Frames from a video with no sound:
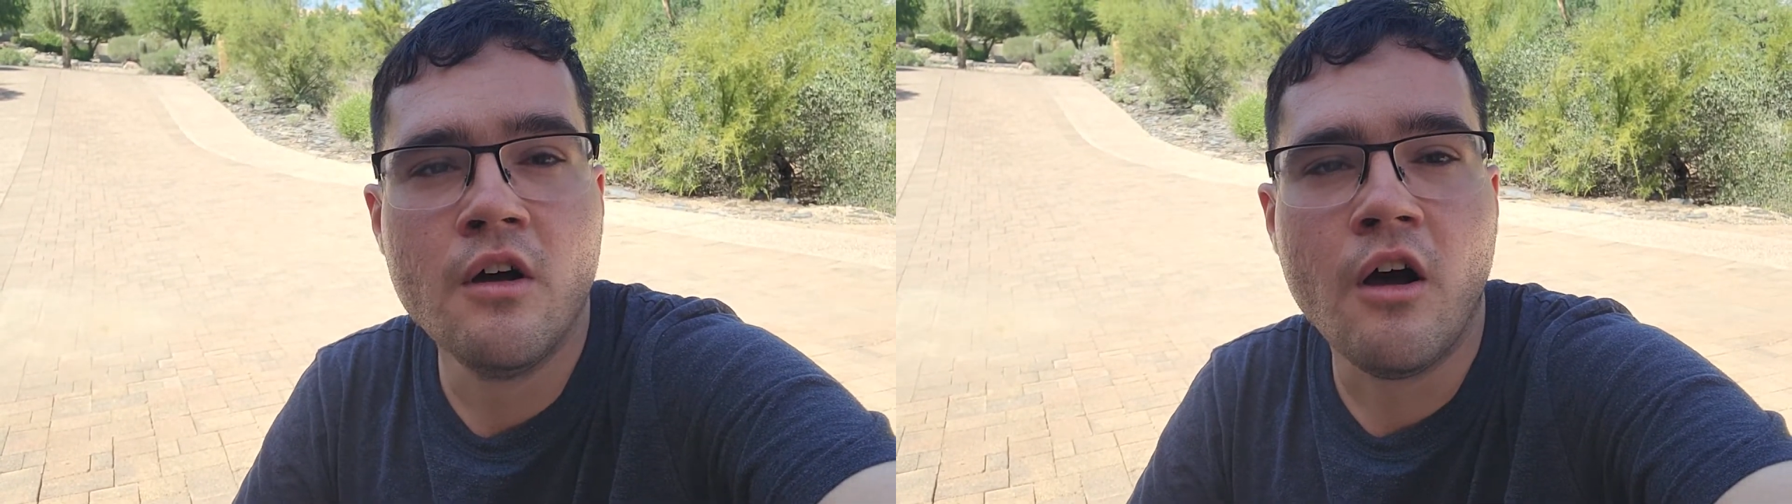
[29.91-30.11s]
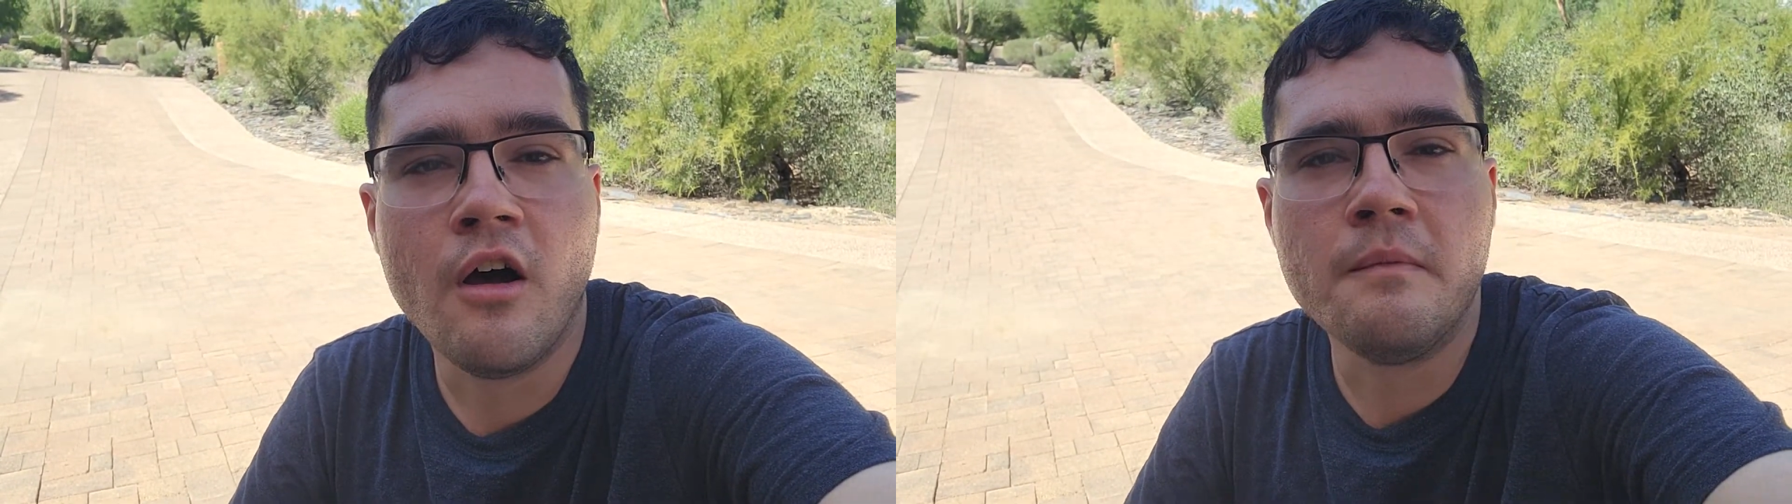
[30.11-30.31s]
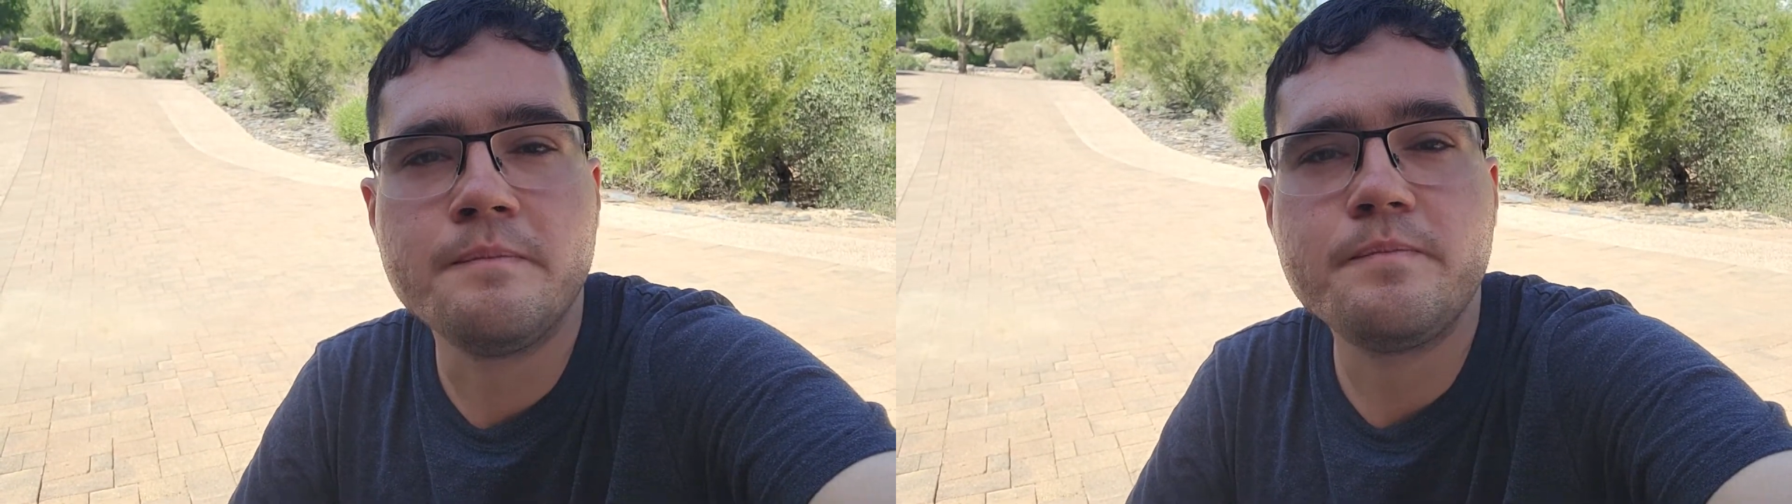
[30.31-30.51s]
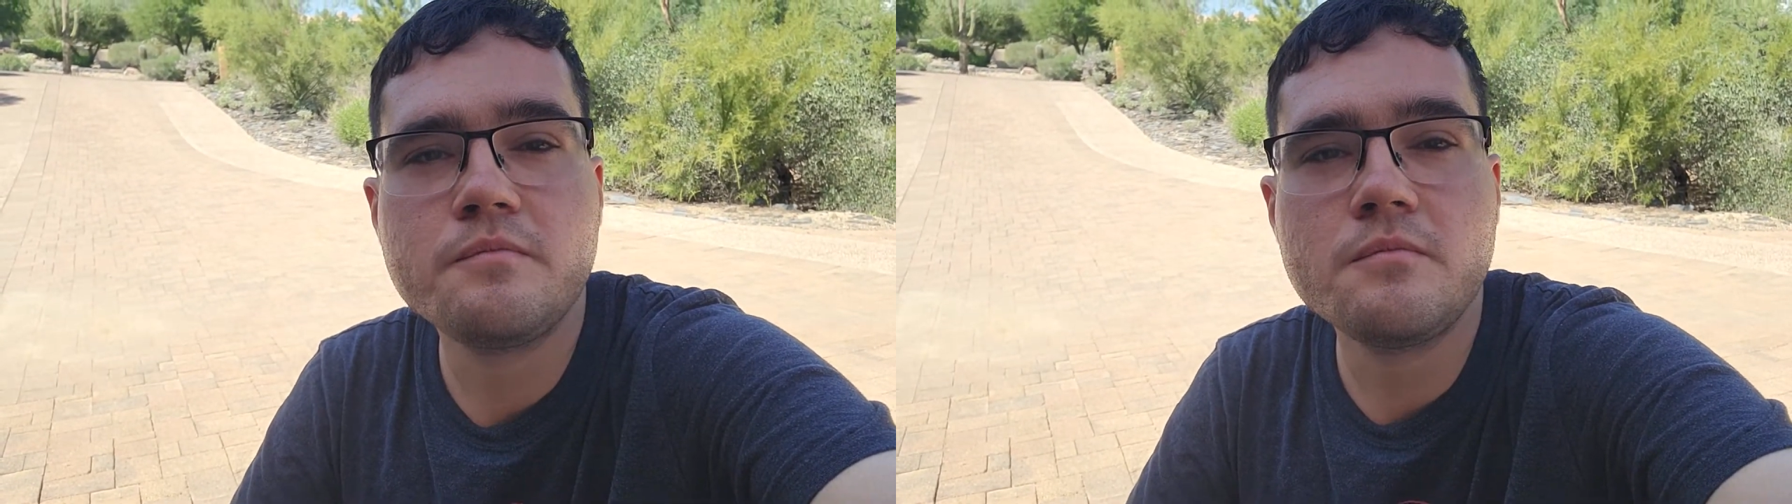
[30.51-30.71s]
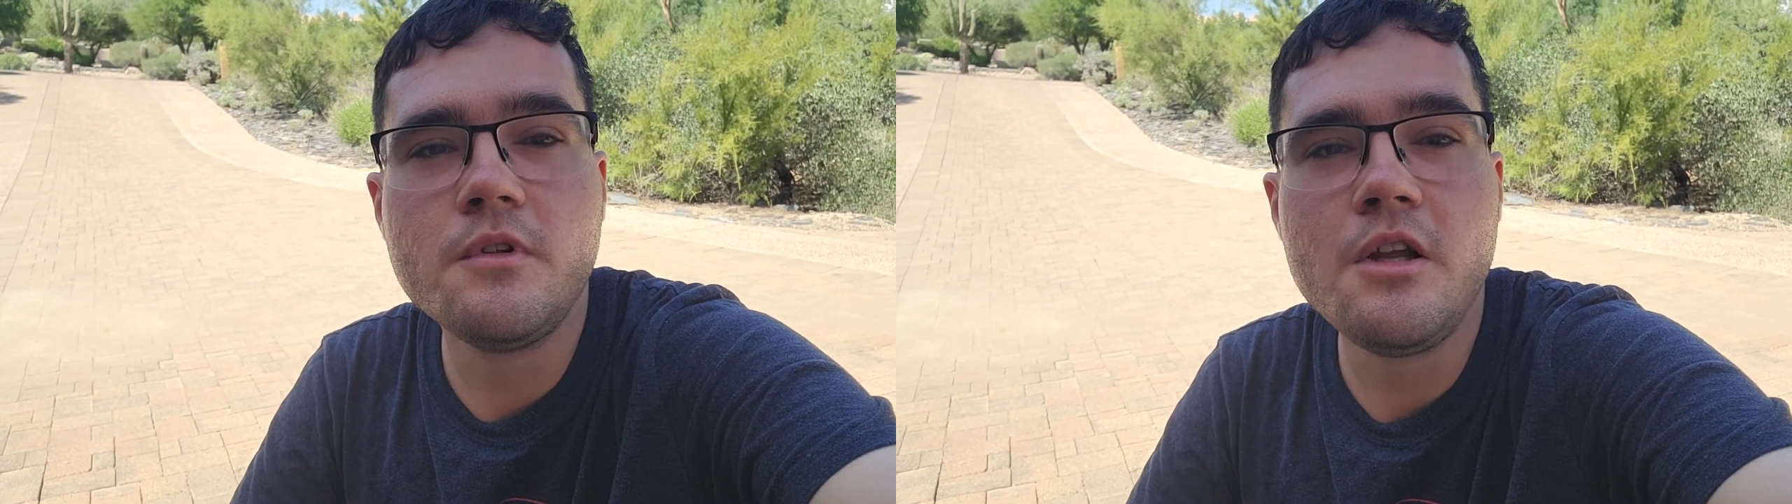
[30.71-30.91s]
Um,
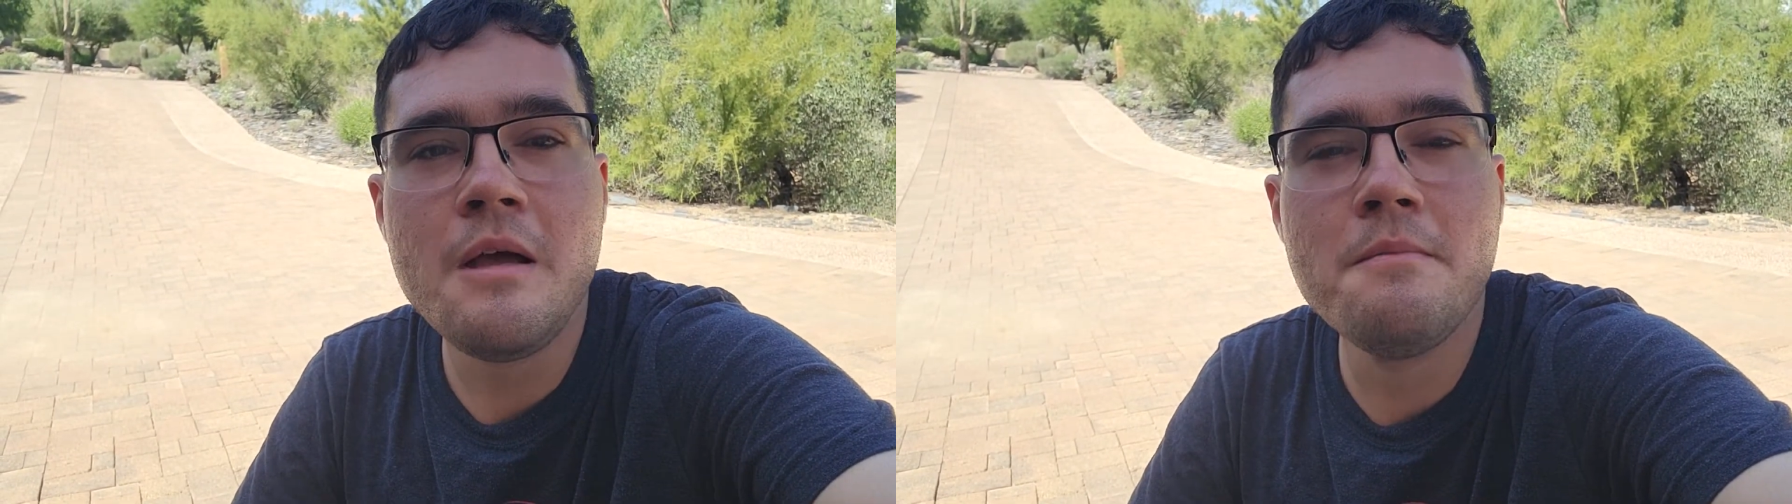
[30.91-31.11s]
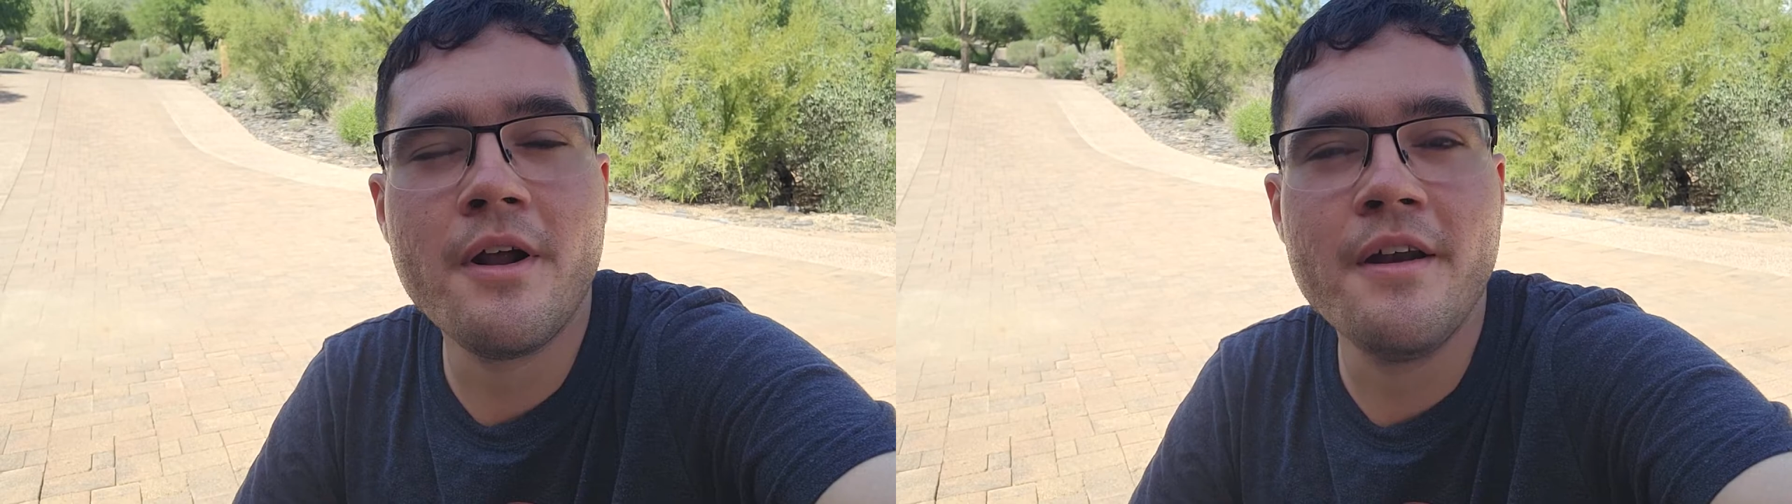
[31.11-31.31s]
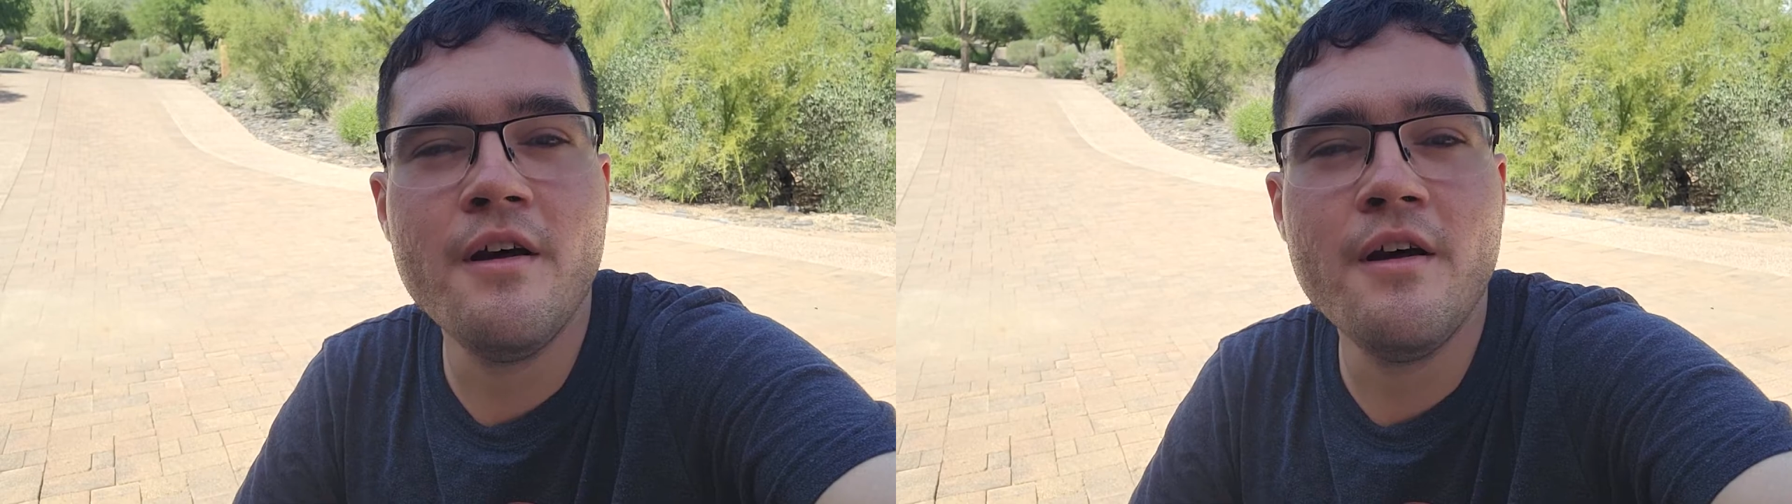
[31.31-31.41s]
but I